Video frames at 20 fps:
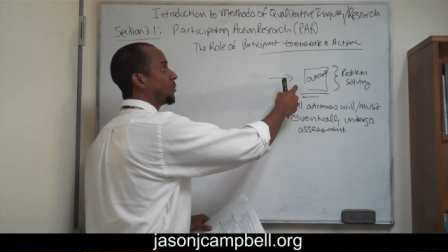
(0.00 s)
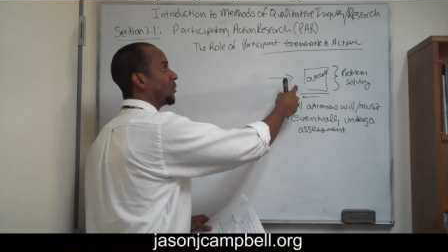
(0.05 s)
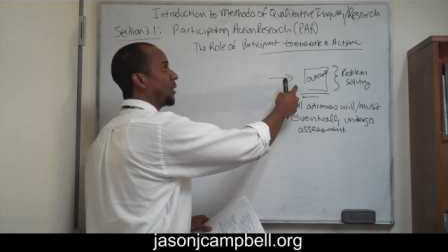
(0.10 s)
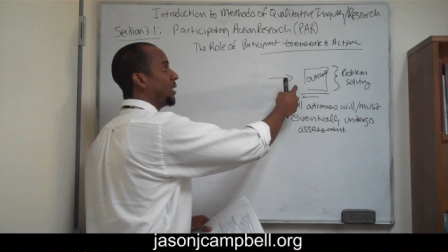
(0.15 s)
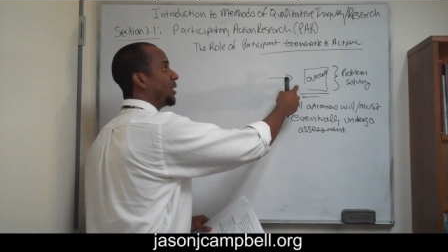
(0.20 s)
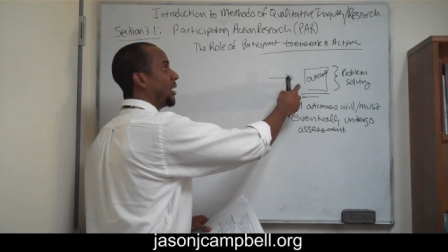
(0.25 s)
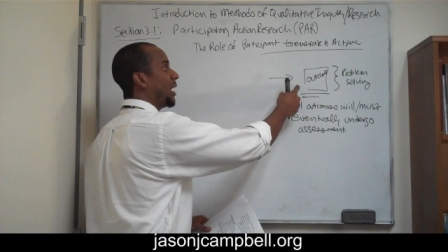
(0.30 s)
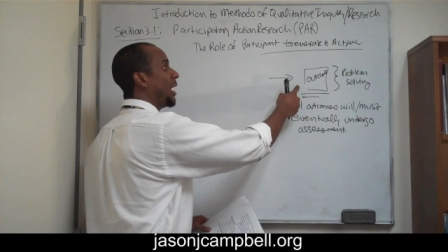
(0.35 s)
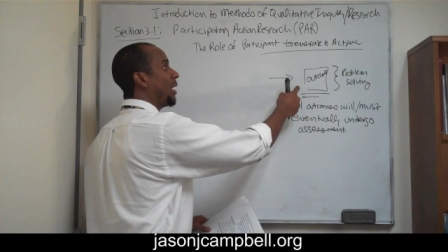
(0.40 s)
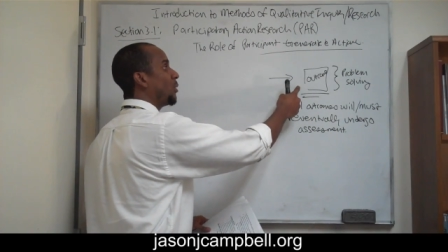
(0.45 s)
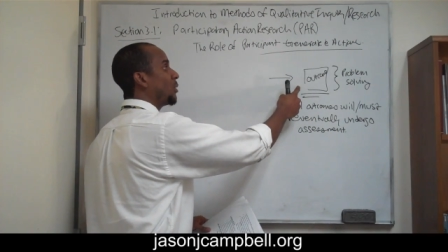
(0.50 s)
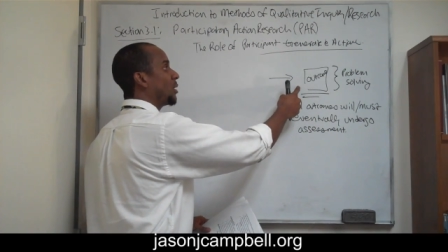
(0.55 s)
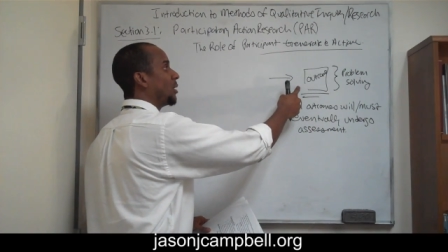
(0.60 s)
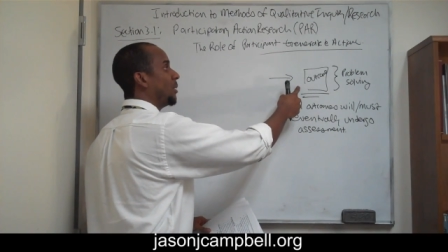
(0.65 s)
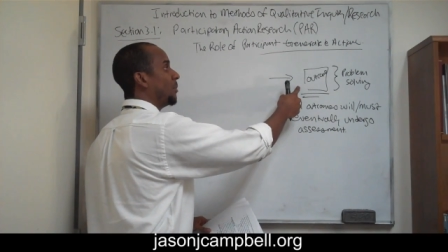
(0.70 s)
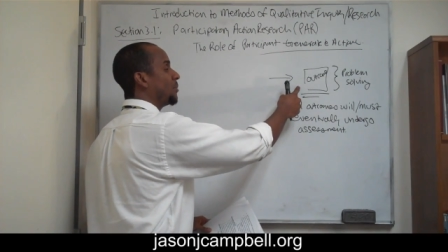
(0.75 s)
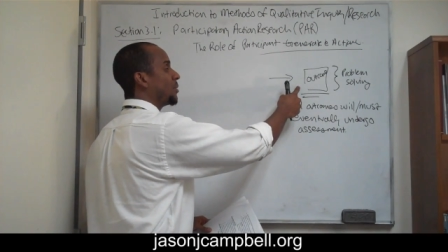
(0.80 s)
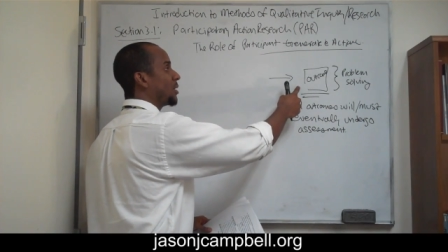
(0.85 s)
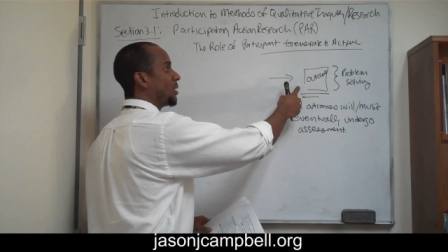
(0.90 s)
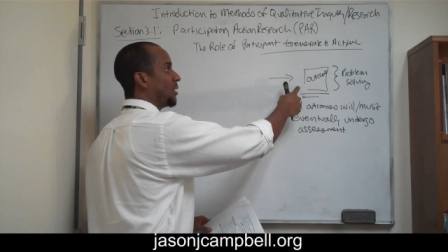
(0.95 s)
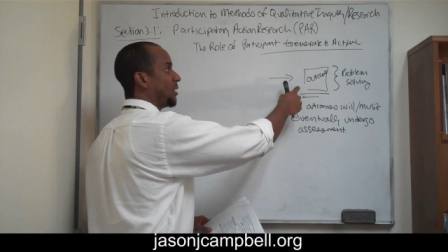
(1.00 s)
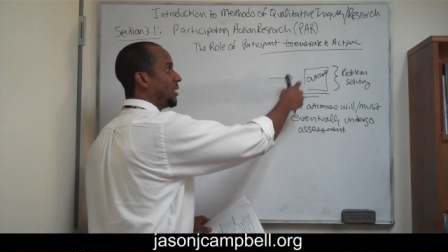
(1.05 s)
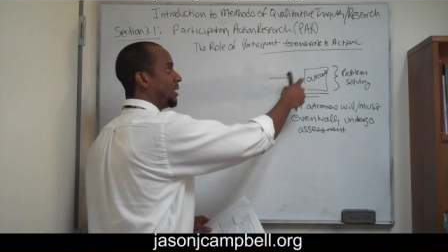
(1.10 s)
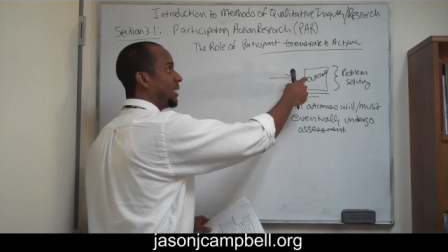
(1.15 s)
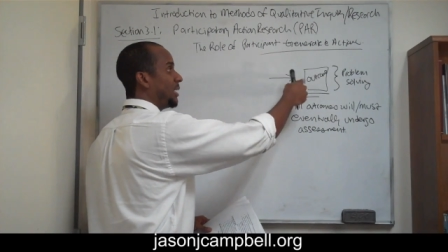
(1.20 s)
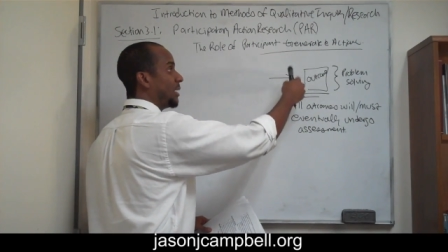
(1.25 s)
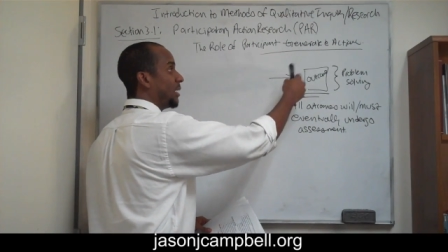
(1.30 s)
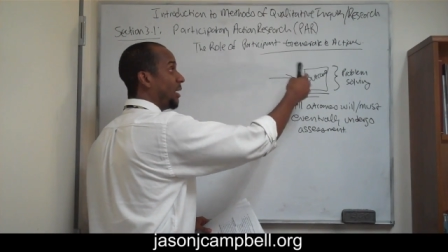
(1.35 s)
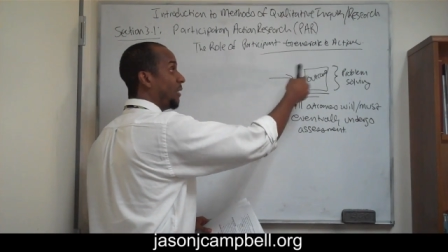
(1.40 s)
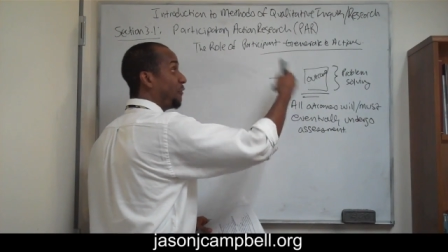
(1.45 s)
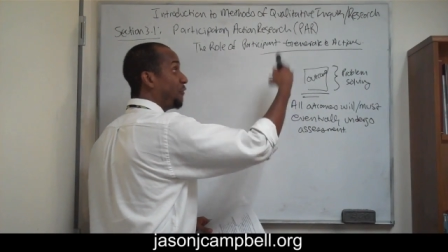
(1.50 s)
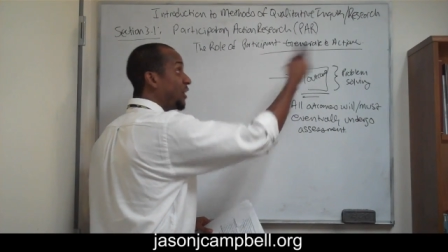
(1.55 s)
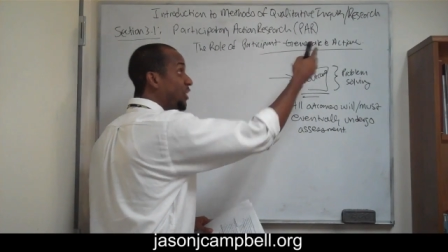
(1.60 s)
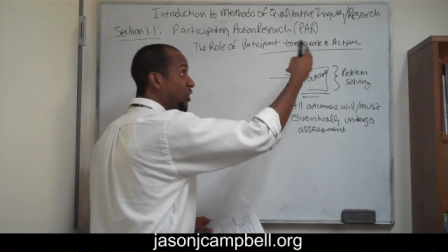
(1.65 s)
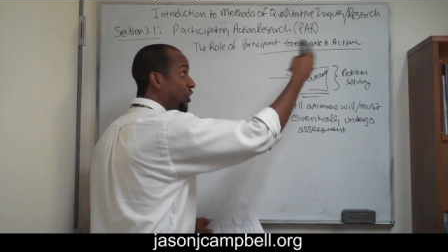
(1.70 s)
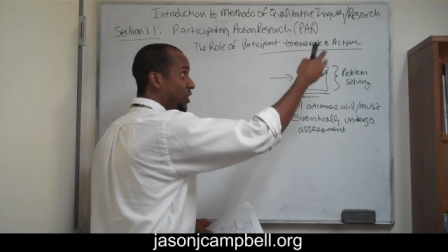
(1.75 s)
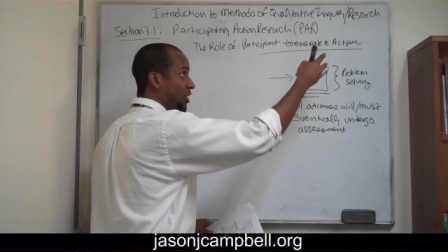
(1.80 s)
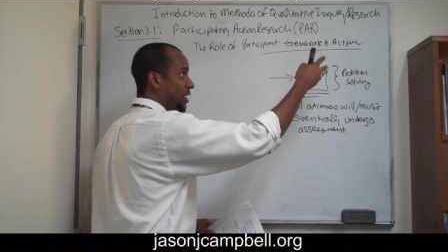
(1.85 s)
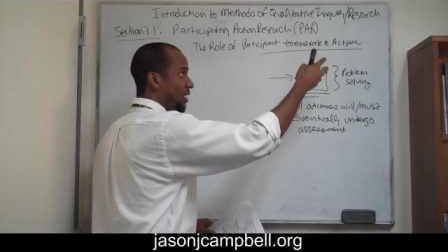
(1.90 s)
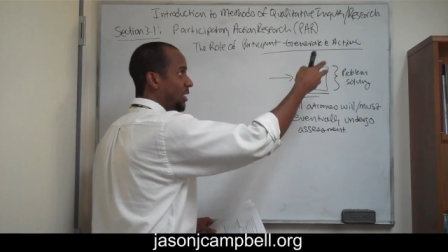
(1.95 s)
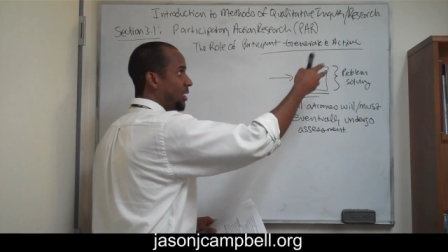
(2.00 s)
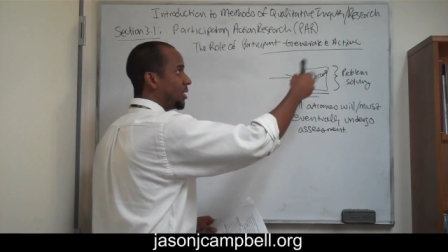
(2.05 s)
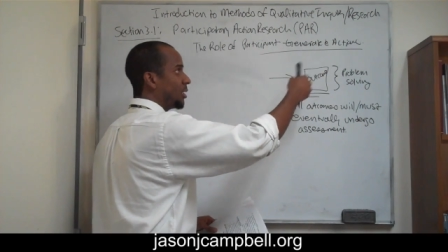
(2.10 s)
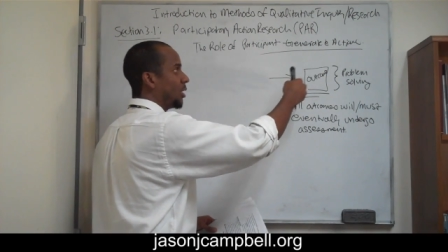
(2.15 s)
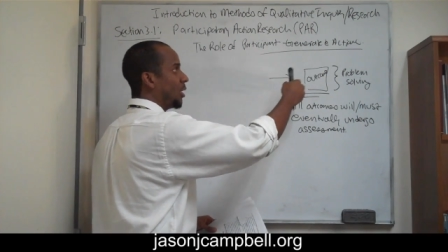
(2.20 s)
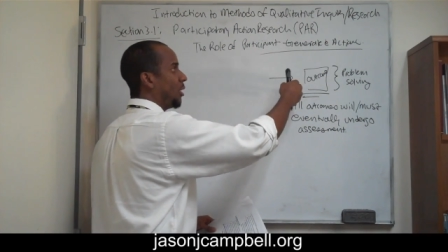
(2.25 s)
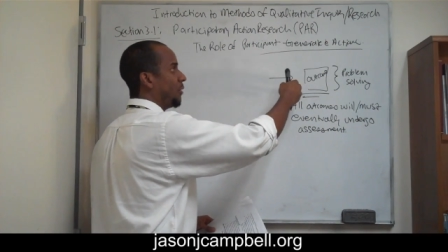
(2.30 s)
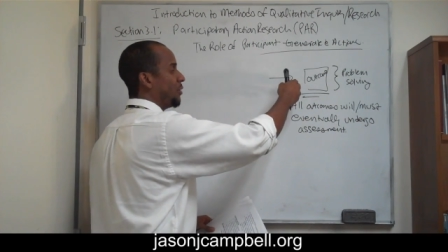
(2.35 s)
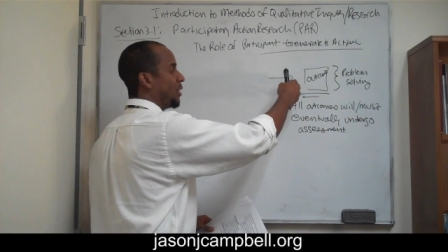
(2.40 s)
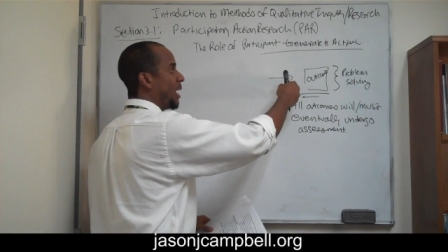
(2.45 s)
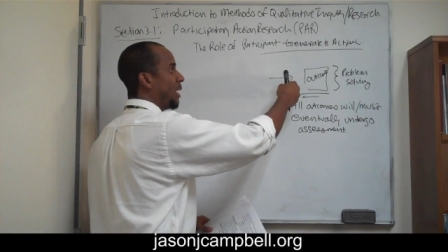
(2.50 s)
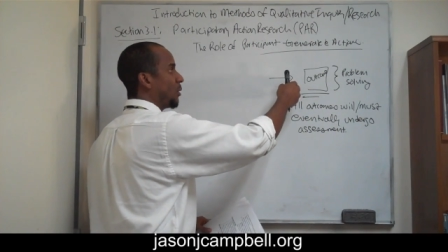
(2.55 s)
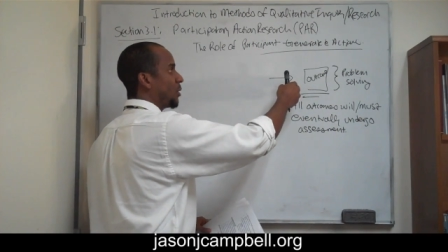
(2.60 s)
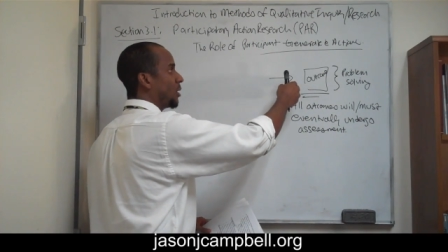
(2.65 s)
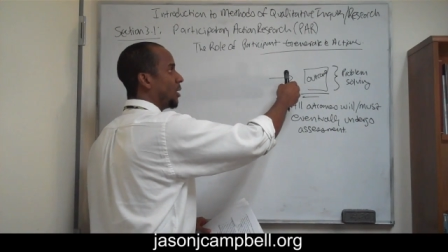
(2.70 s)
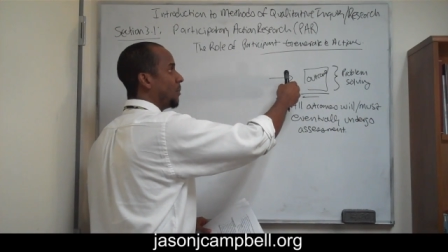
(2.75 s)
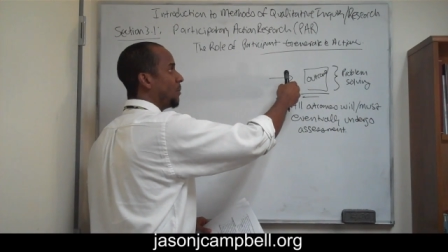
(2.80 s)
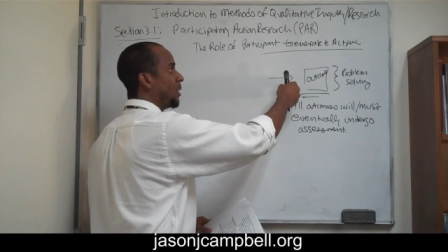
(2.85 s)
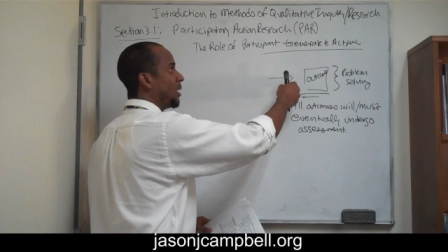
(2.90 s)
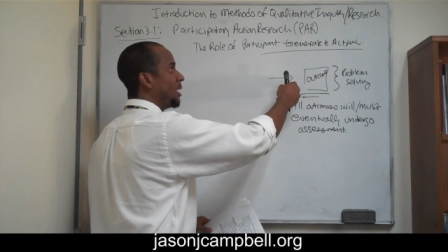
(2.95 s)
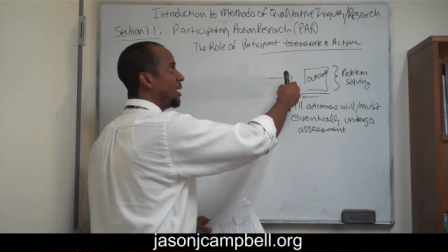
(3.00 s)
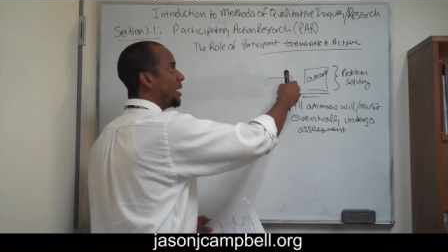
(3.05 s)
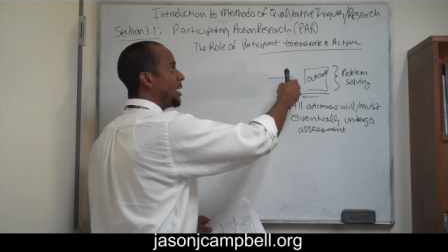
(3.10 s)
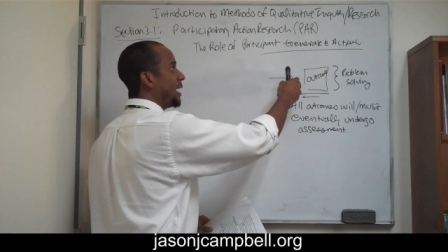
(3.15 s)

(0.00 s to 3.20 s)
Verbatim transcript: right, your outcomes, the efficiency of your outcome